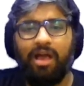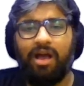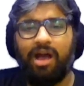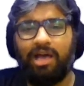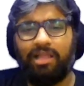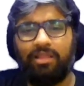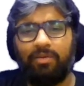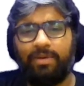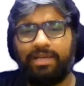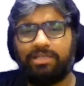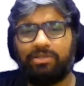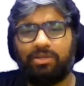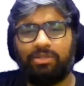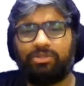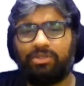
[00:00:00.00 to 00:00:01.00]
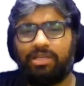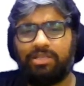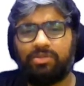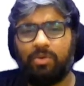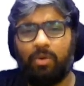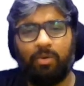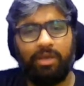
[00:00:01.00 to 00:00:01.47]
Otherwise also
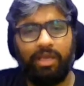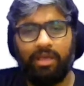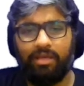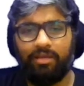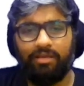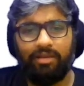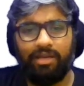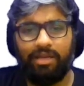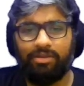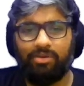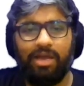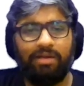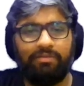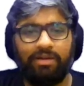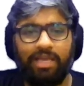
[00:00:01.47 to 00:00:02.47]
it's okay, right? You have a